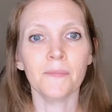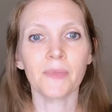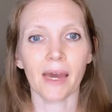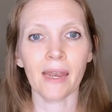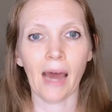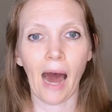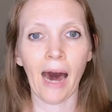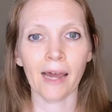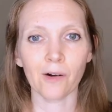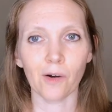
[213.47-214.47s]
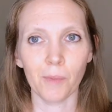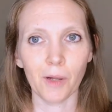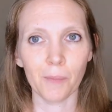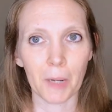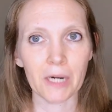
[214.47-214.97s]
an
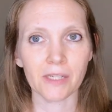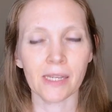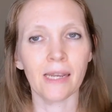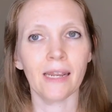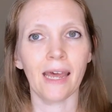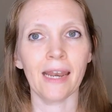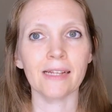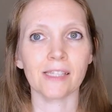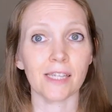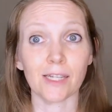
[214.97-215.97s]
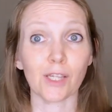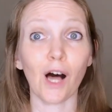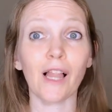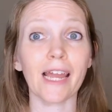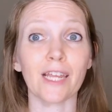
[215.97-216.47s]
honorable person, and it's
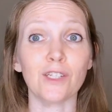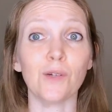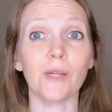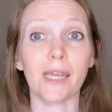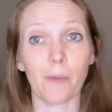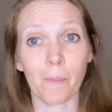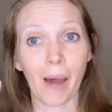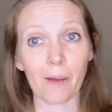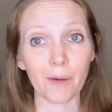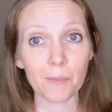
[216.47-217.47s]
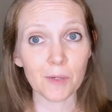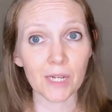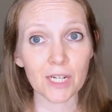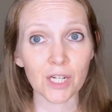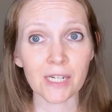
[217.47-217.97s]
all I can do to keep my
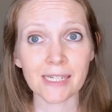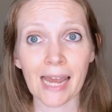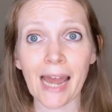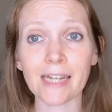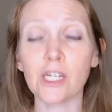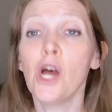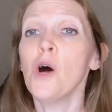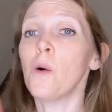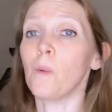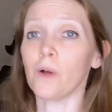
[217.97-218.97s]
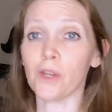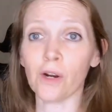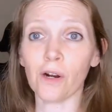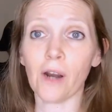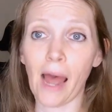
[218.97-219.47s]
reputation intact while
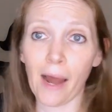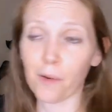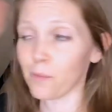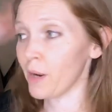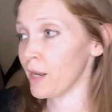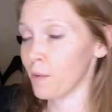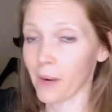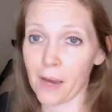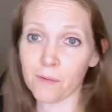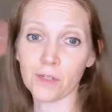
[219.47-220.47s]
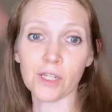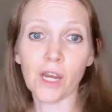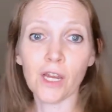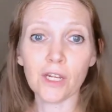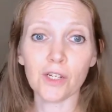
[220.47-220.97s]
you're out running around
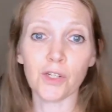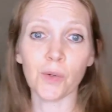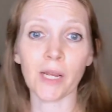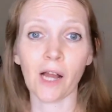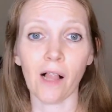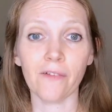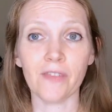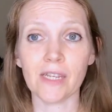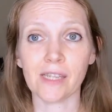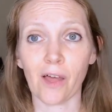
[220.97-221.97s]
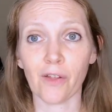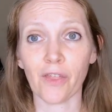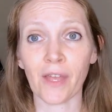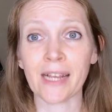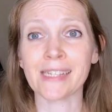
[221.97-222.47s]
doing all of these other
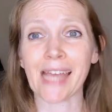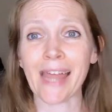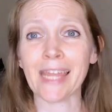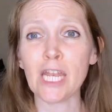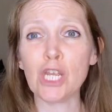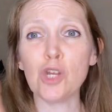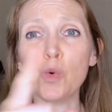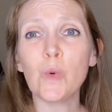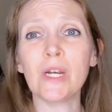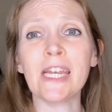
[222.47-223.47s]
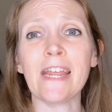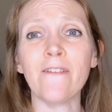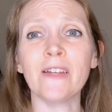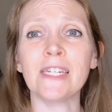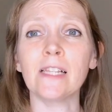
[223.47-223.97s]
things, and then you wouldn't
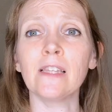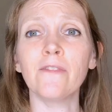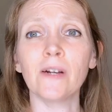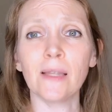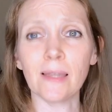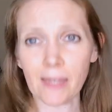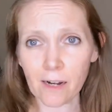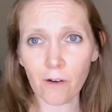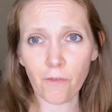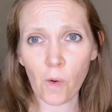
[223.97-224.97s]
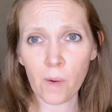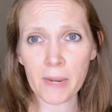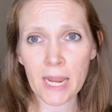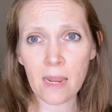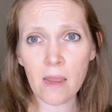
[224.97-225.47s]
even deliver a letter for
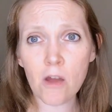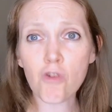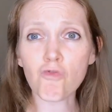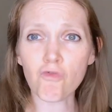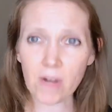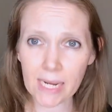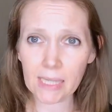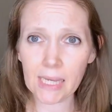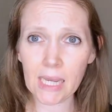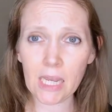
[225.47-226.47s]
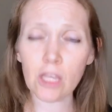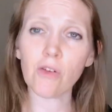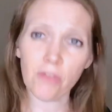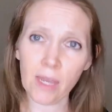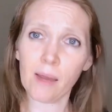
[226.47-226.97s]
me? Really?
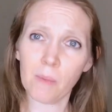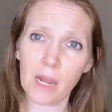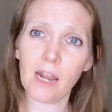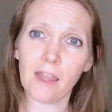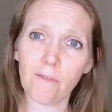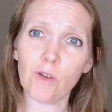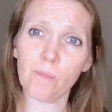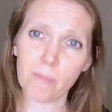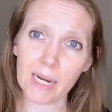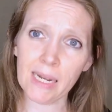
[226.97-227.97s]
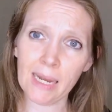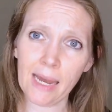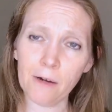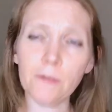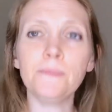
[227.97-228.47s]
You think I'm gonna give you money
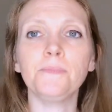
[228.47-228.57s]
now?